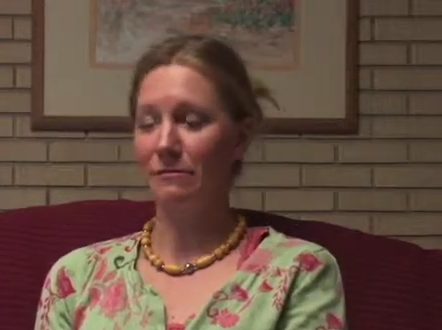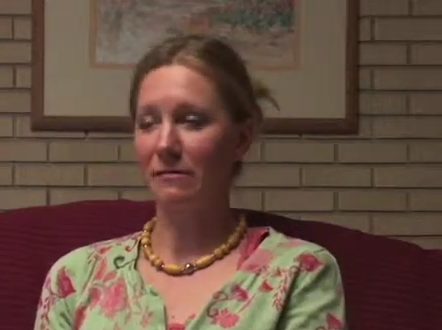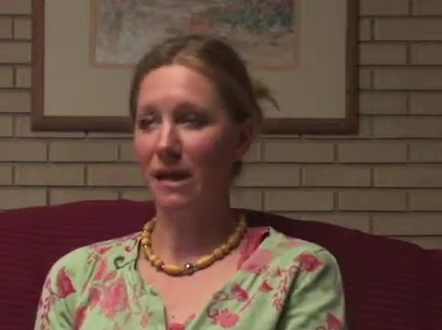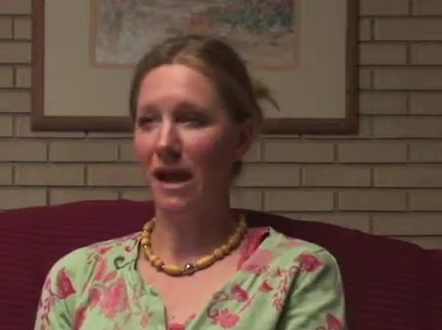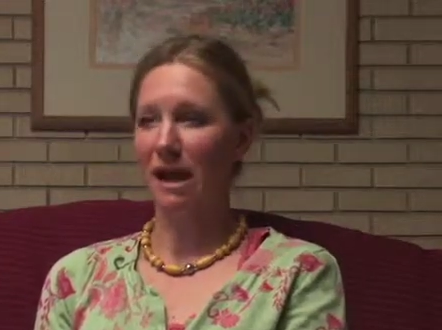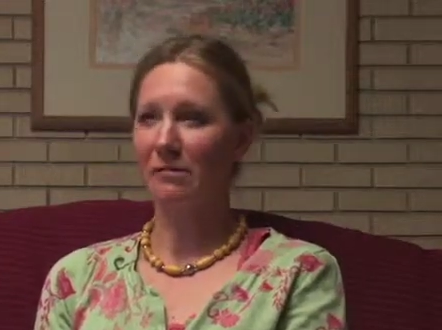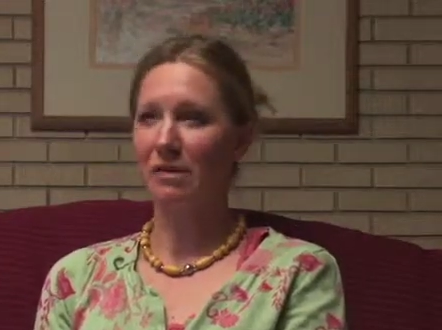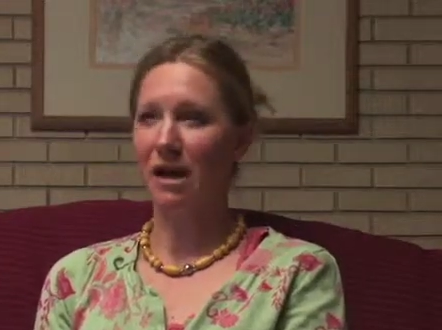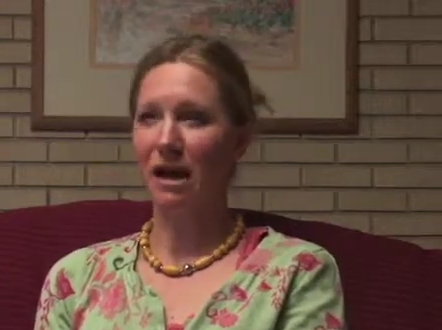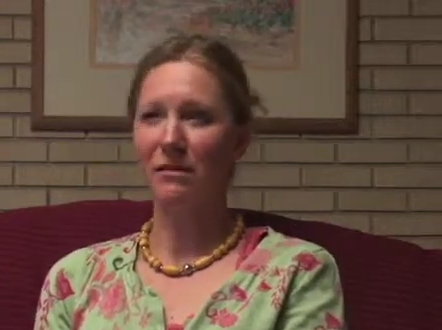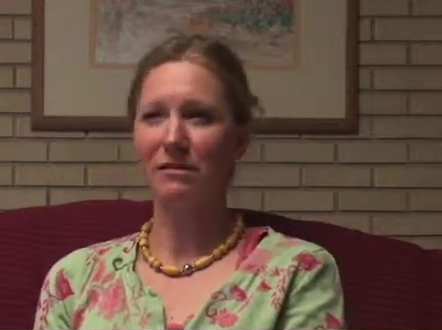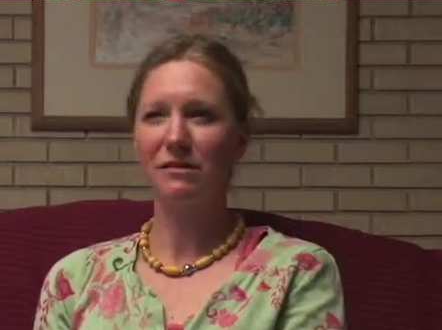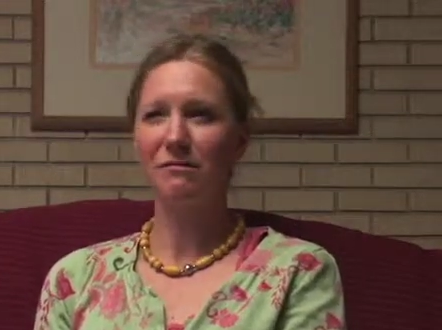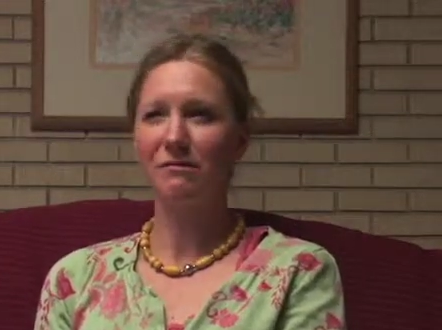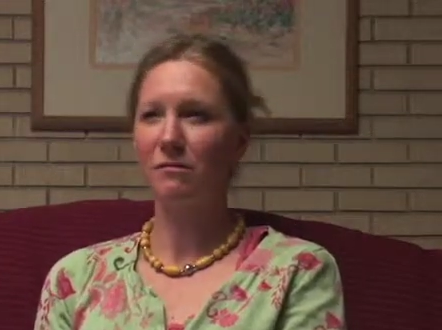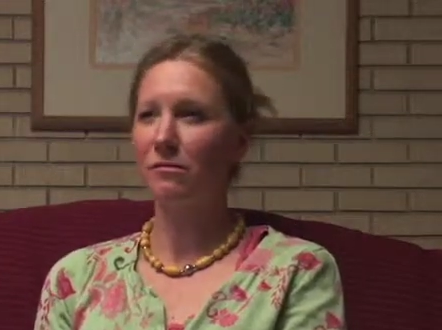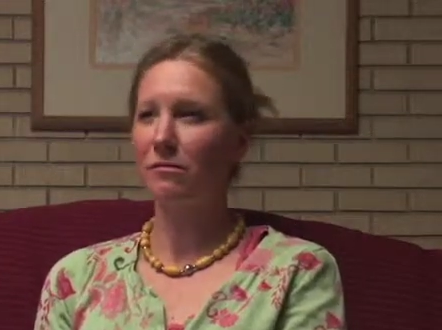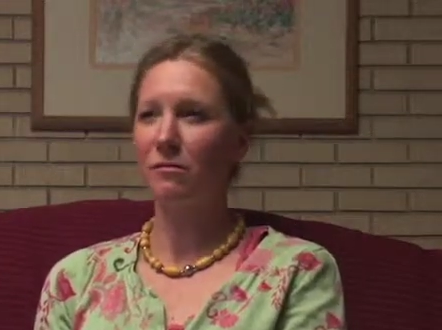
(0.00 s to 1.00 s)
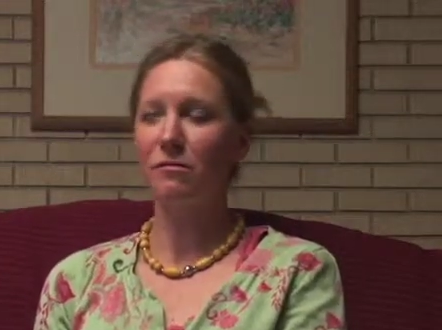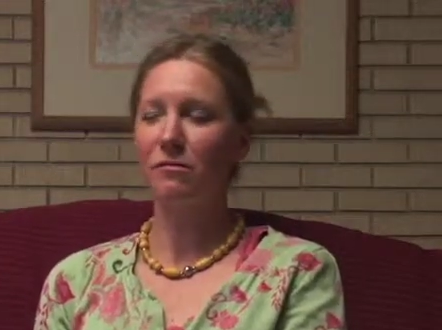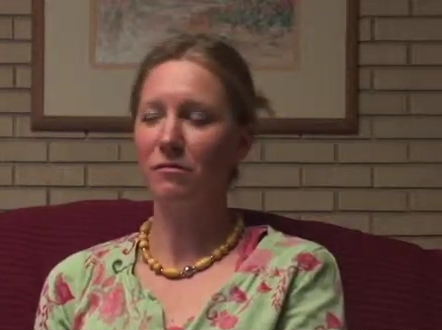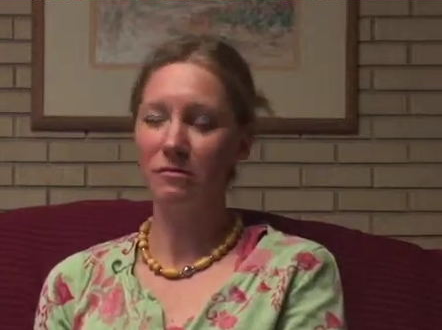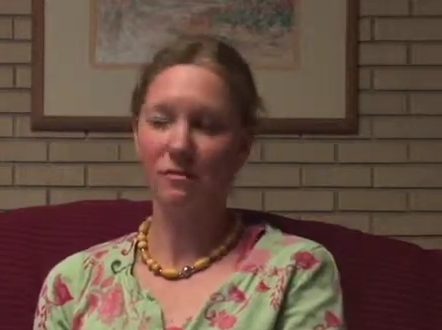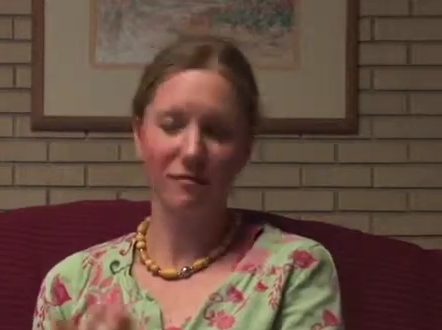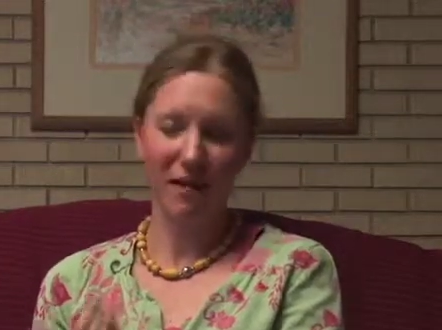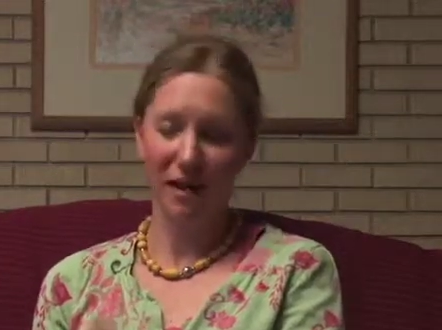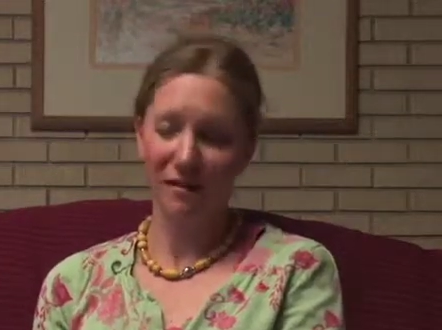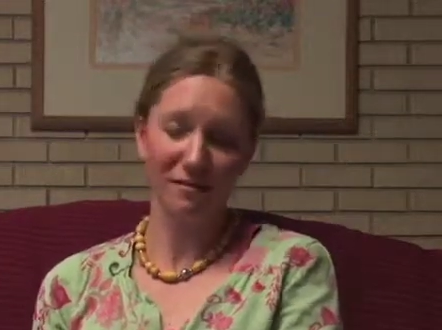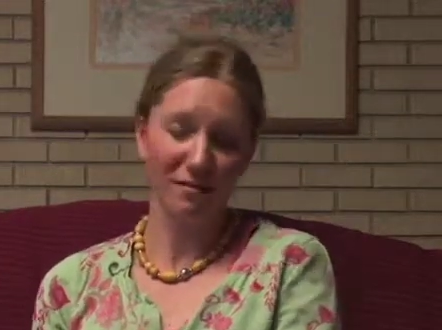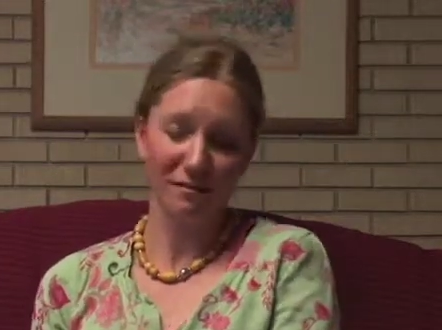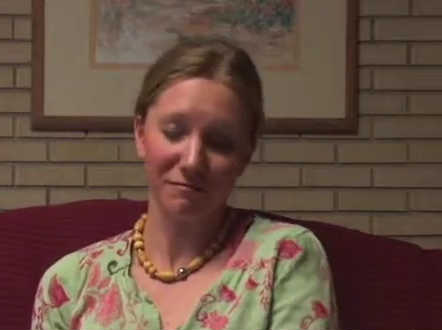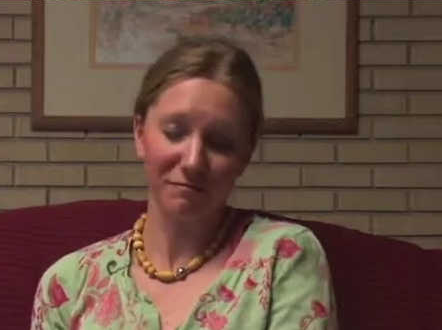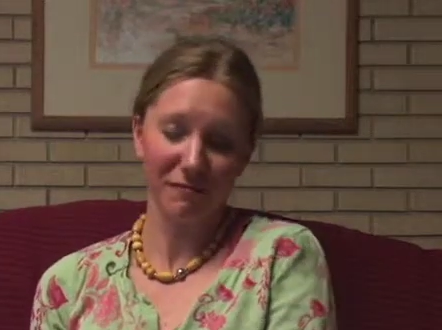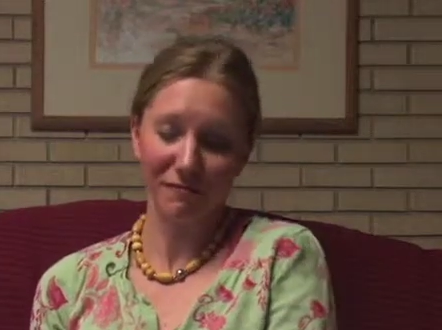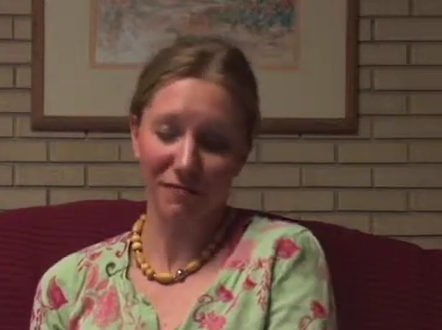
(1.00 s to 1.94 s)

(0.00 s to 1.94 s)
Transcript: I found a